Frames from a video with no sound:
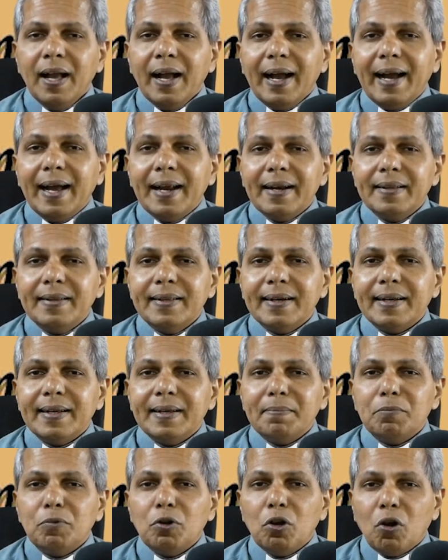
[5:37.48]
And
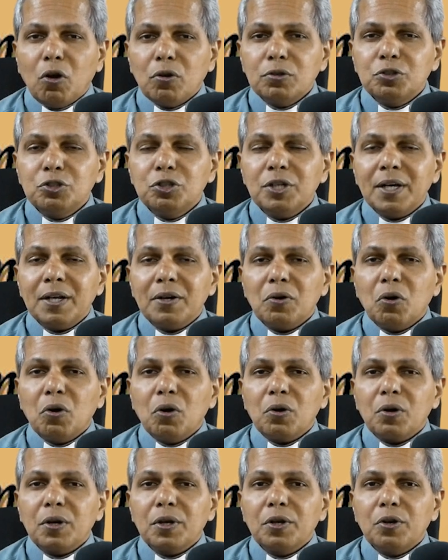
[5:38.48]
the lodger,
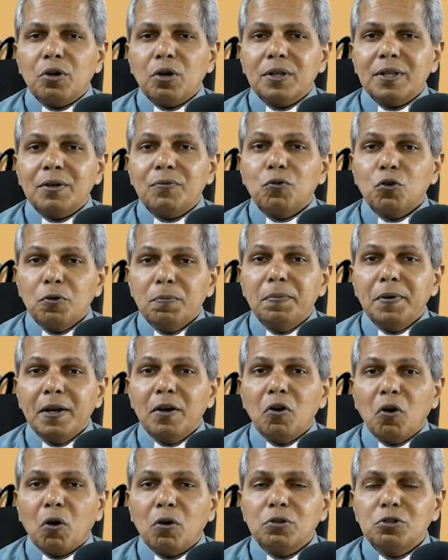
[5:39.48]
or the would-be
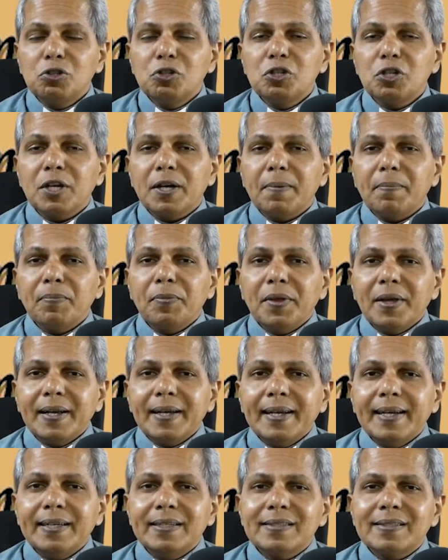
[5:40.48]
lodger,
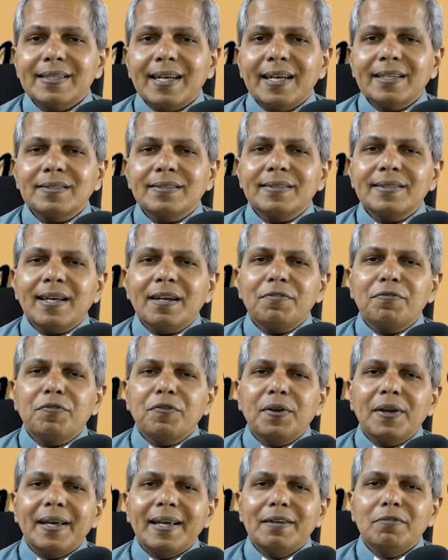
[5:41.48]
is
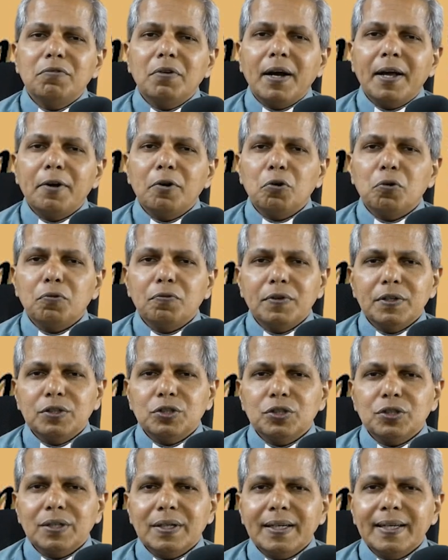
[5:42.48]
Astafi
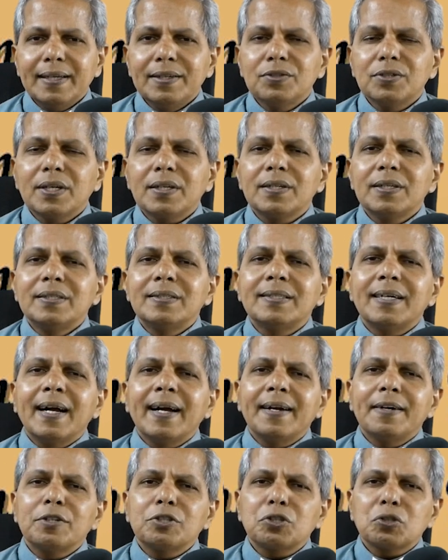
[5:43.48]
Ivanovich. He is a
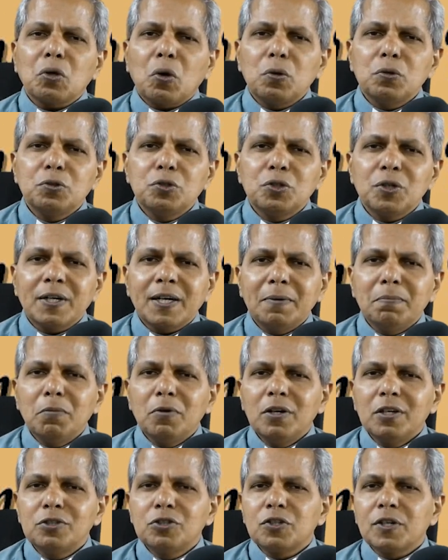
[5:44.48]
retired soldier, a
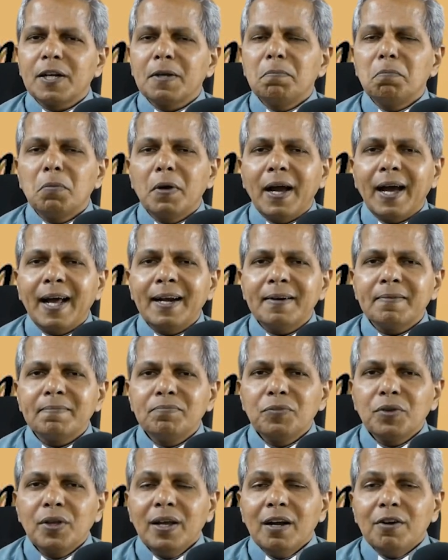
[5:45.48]
military man.
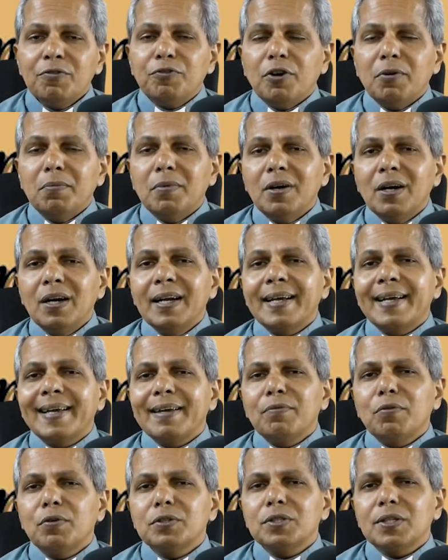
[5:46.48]
Formerly he
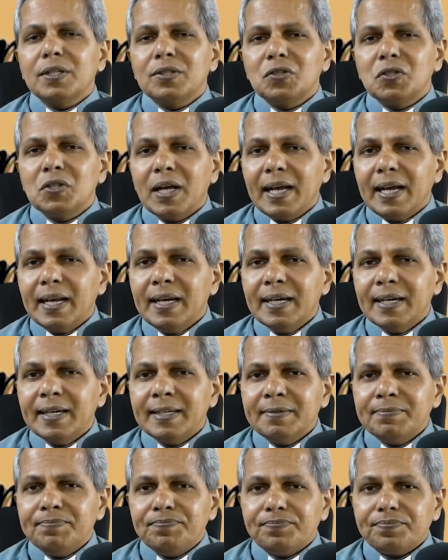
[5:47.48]
was a
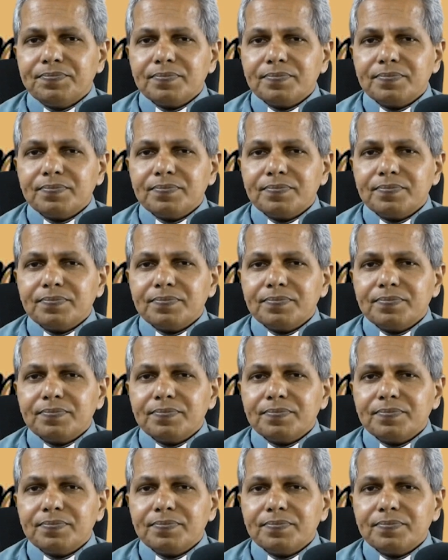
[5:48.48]
tailor,